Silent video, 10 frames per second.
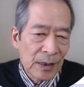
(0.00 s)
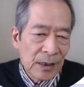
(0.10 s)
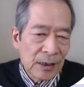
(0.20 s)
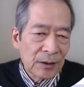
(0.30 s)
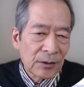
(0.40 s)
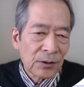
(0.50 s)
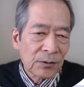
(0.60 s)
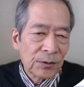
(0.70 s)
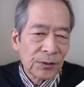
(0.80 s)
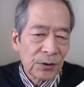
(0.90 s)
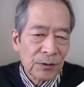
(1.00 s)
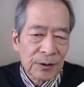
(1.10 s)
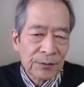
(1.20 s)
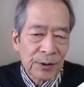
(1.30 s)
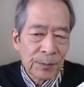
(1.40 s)
So to show this,
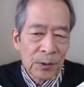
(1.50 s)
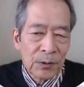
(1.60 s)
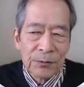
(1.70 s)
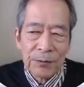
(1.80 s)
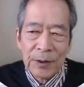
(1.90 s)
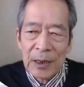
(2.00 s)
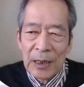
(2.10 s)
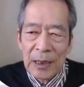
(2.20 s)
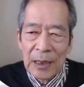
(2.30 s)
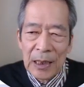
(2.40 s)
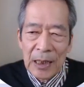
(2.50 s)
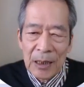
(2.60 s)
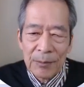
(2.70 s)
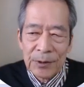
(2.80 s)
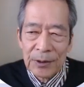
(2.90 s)
suppose we
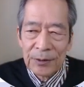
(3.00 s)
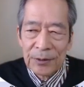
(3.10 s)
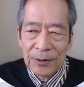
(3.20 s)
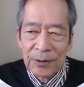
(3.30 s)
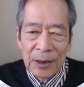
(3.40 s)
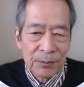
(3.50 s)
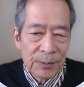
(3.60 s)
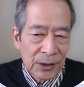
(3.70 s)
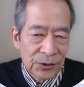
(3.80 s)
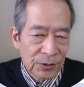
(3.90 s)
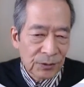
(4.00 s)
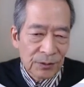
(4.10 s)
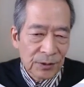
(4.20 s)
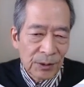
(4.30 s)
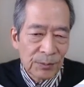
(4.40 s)
have this derivation,
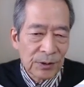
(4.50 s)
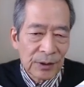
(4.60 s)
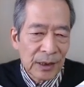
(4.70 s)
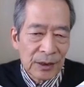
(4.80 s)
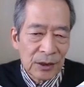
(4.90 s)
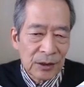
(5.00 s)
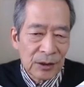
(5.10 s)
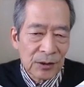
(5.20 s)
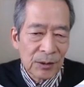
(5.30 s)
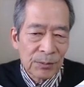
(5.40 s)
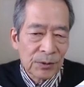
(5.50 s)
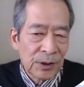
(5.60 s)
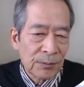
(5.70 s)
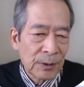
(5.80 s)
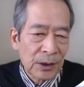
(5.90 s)
given any given
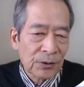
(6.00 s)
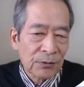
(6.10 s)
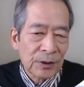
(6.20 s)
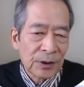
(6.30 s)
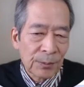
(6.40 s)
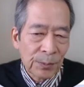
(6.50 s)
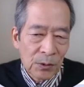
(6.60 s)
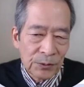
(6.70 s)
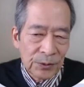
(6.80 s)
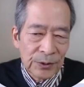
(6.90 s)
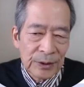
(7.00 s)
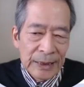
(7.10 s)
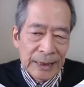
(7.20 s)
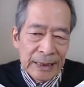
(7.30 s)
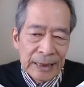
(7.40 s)
derivation we suppose,
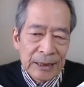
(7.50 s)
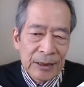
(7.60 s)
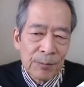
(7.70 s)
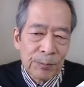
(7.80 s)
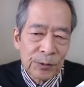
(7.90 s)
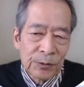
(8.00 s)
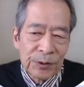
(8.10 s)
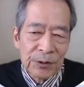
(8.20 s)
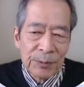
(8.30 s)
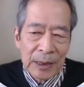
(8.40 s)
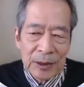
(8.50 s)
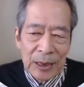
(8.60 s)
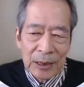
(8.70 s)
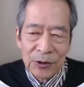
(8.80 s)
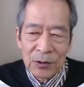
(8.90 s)
then proof is by
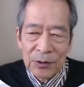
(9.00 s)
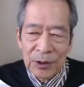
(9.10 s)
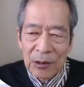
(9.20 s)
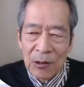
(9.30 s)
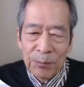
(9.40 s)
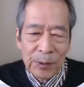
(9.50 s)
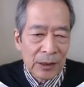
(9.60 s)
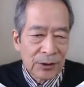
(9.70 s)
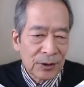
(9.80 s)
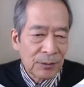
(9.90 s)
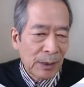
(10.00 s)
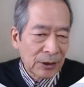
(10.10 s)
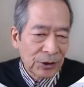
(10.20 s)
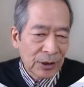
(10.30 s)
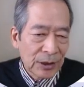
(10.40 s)
induction on the complexity
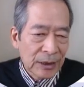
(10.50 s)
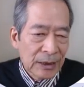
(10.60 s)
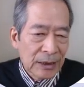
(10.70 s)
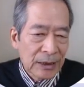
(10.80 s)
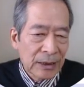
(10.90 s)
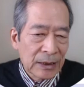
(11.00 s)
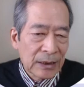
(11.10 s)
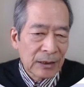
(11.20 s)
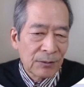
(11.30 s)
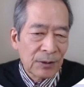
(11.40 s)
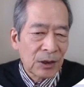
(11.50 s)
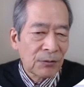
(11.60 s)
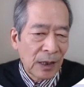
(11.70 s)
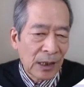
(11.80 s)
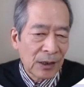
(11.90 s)
measure we
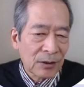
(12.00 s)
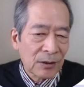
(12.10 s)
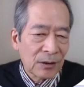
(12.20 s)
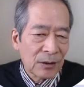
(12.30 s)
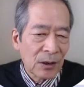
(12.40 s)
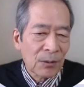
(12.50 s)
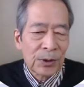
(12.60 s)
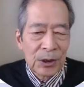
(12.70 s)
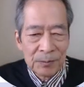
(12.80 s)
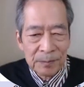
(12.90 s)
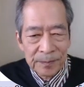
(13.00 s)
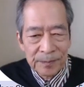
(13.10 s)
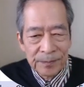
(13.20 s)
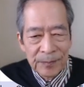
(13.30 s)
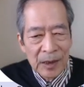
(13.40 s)
defined of E,
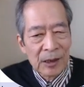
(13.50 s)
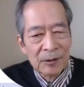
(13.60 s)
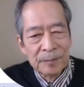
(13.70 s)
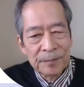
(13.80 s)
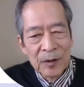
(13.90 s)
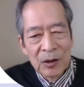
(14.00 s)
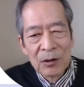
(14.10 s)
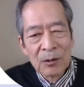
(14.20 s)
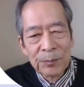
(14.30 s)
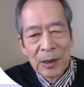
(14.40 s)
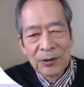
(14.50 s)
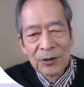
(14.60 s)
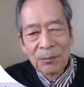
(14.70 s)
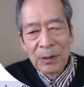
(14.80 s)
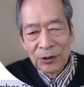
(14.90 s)
right? So complexity
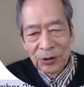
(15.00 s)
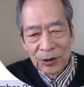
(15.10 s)
measure,